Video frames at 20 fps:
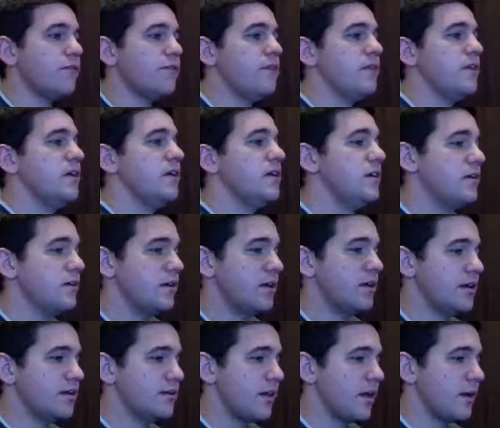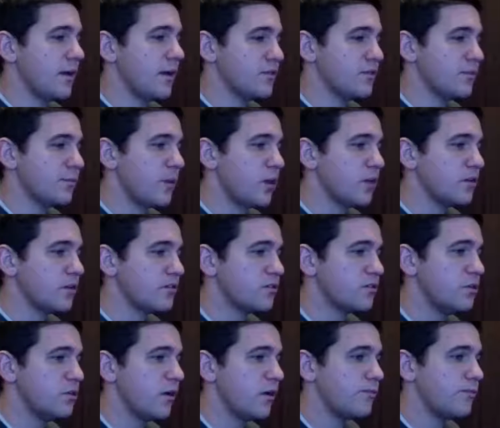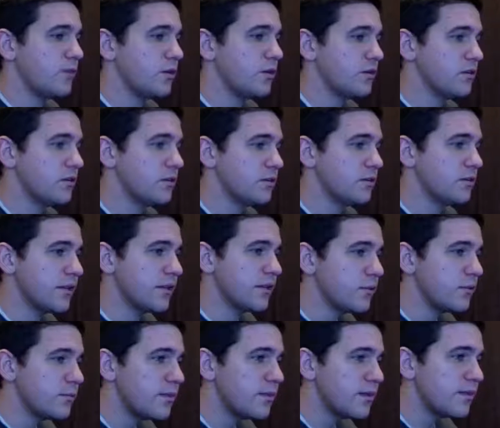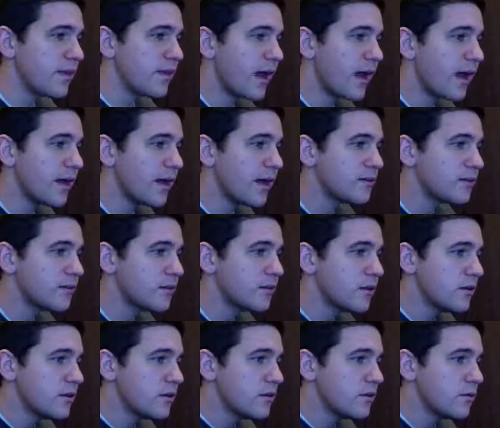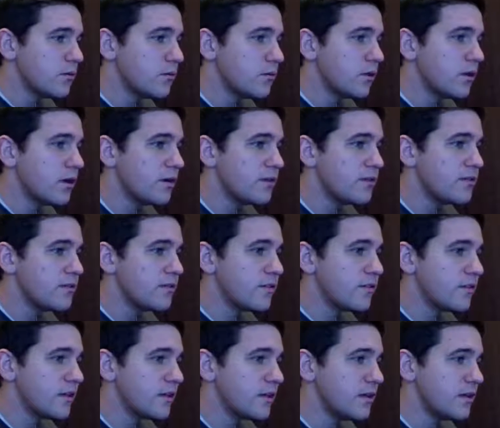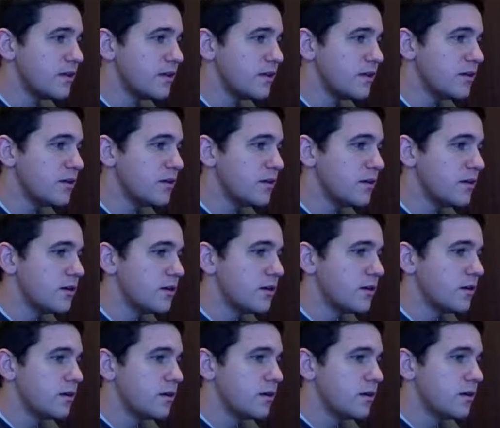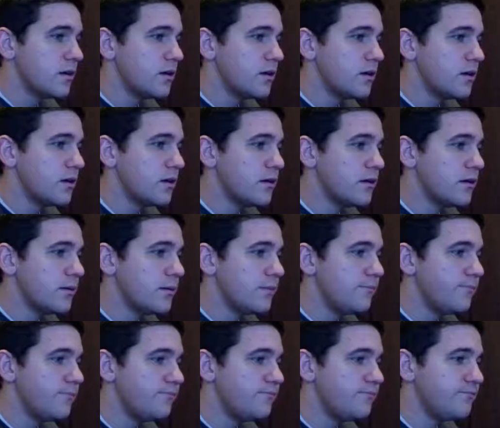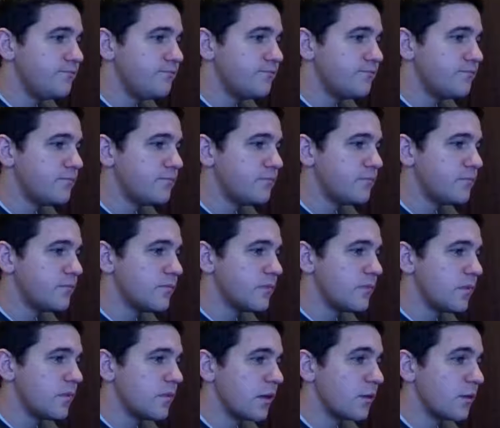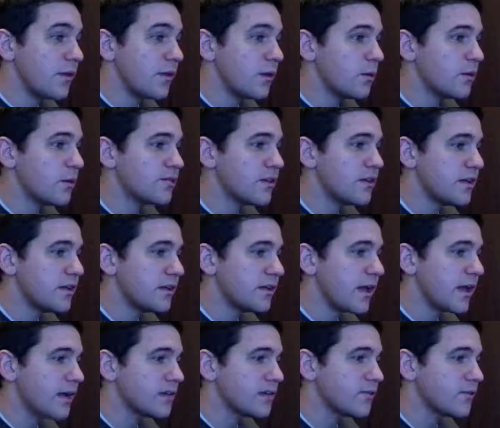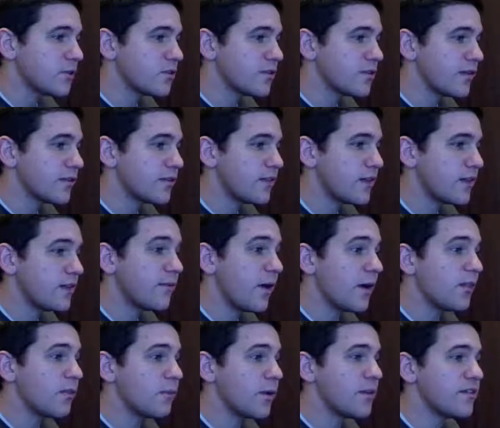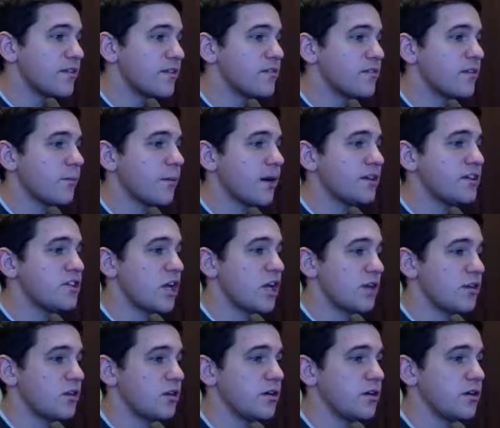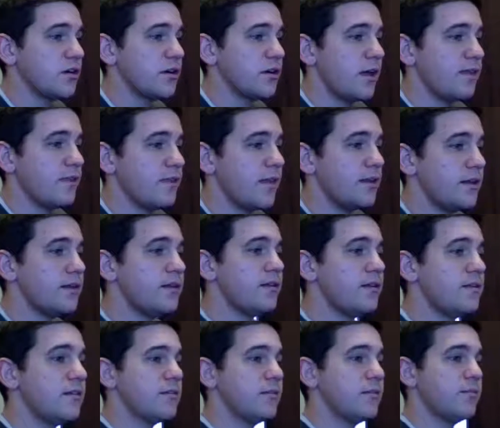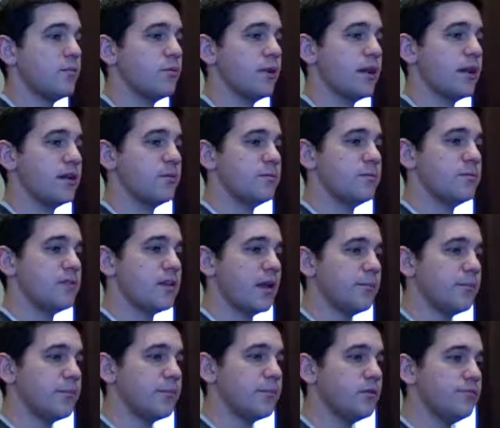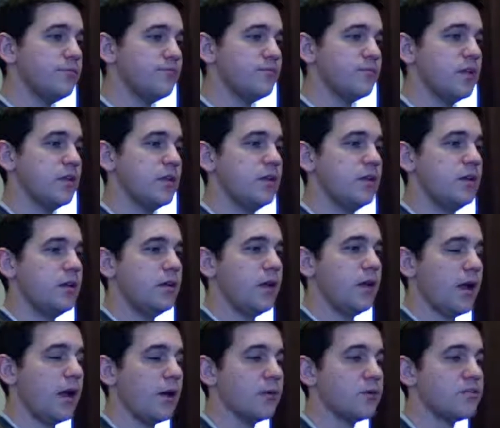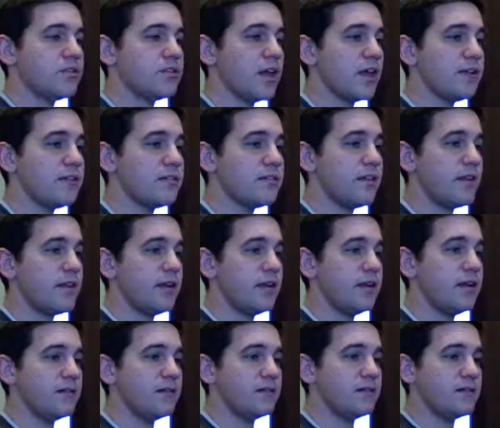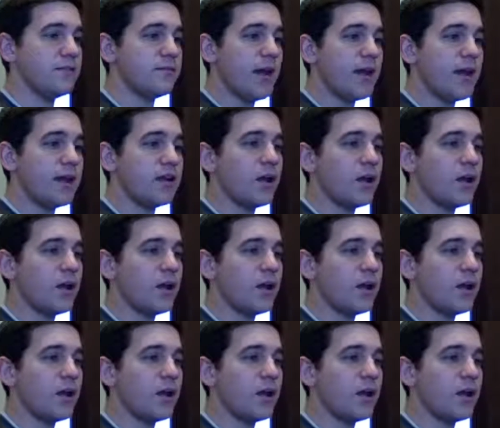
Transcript: of the examples in part 2, I feel that would be that was the, like one they almost didn't catch at first. Like they divide the residents up by gender and then did a simple random sample. How since they divided up